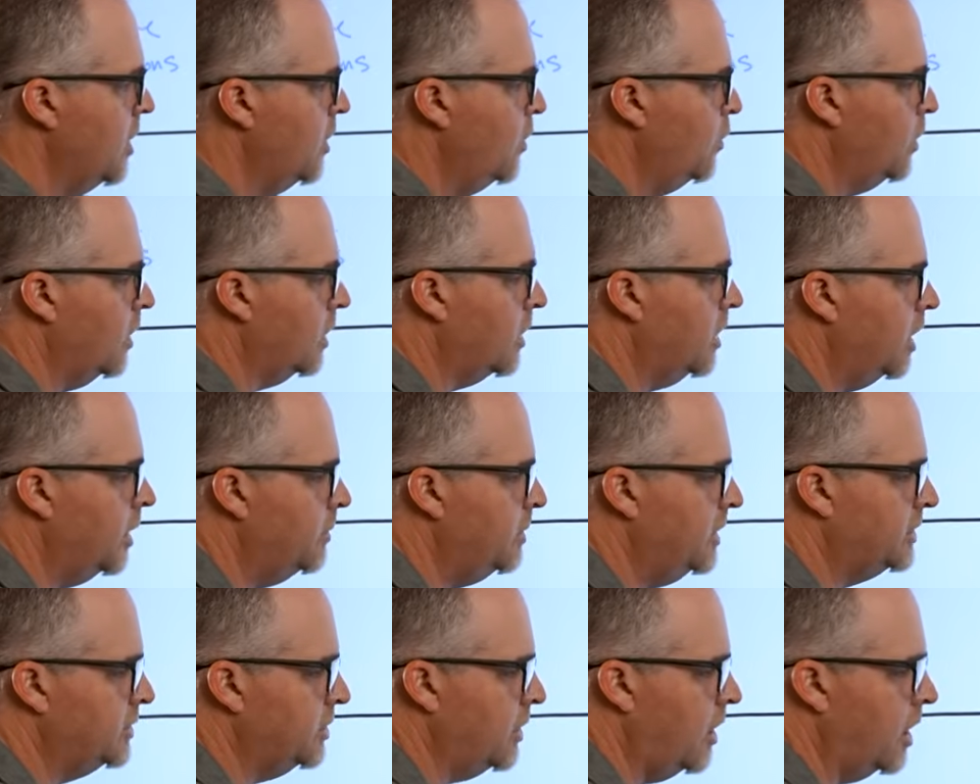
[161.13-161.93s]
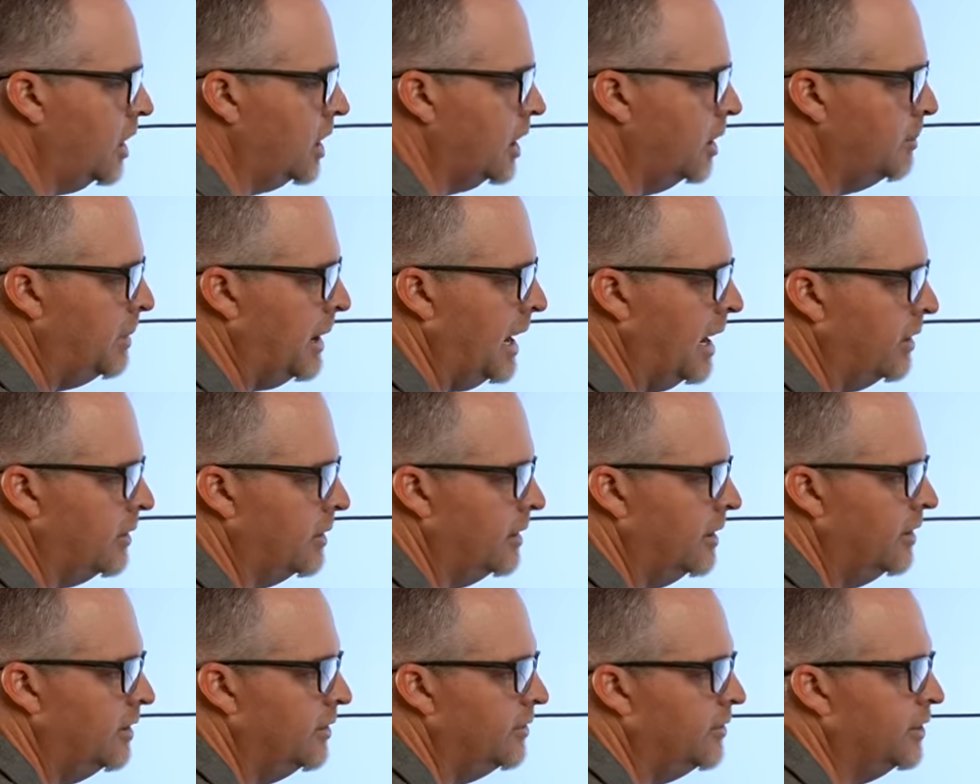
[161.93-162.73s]
we're gonna be talking about
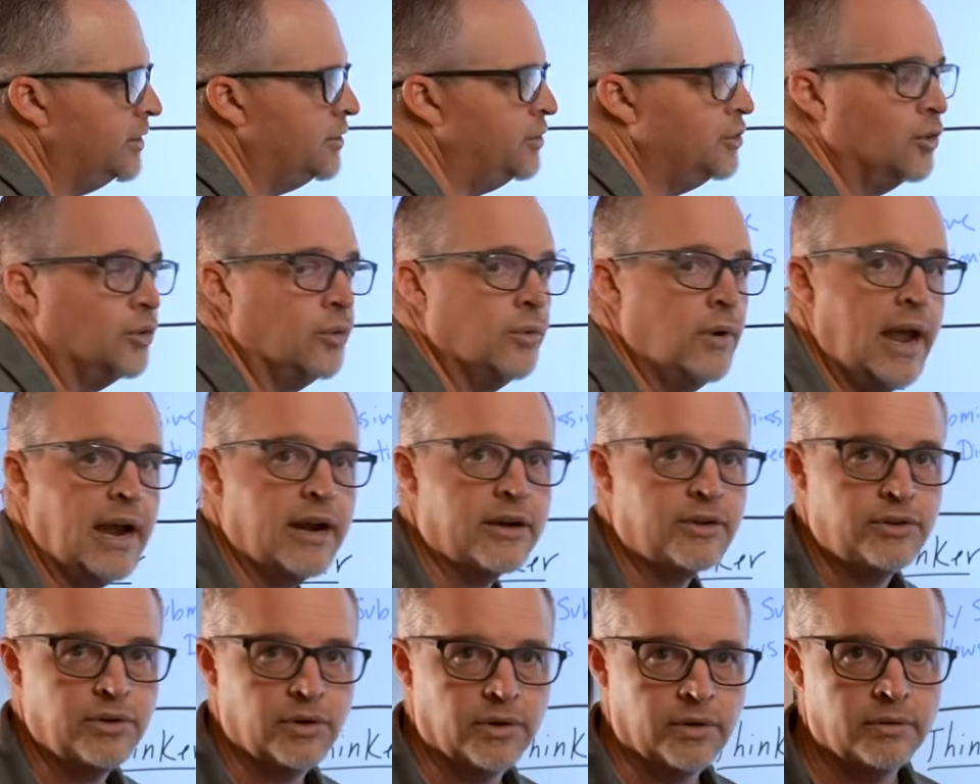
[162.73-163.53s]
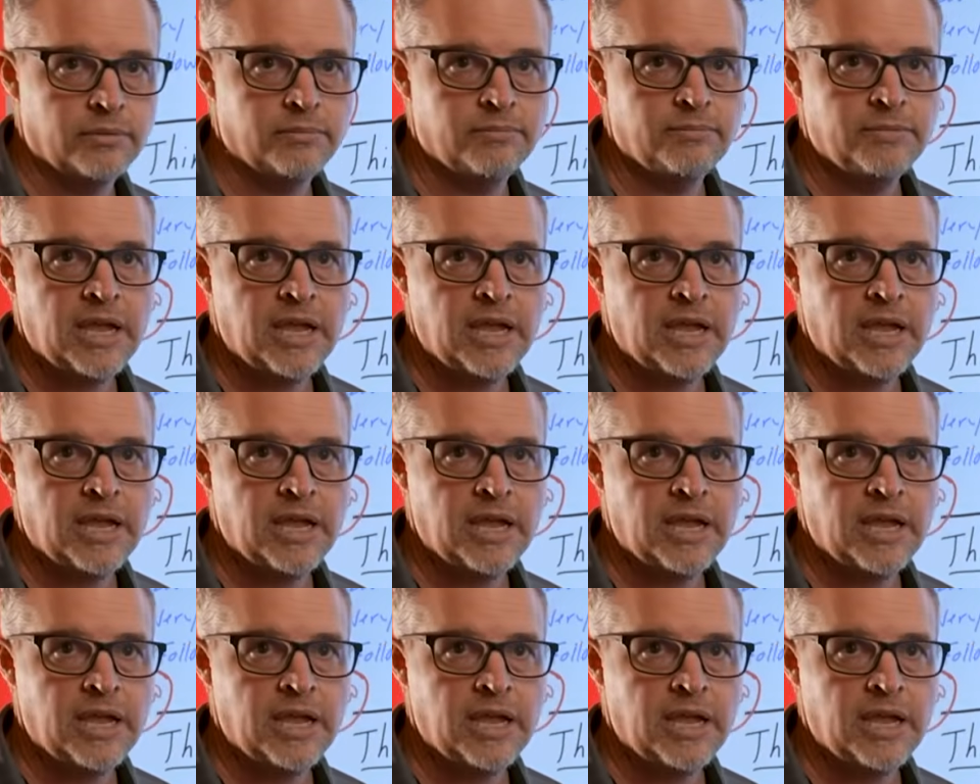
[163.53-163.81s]
the director.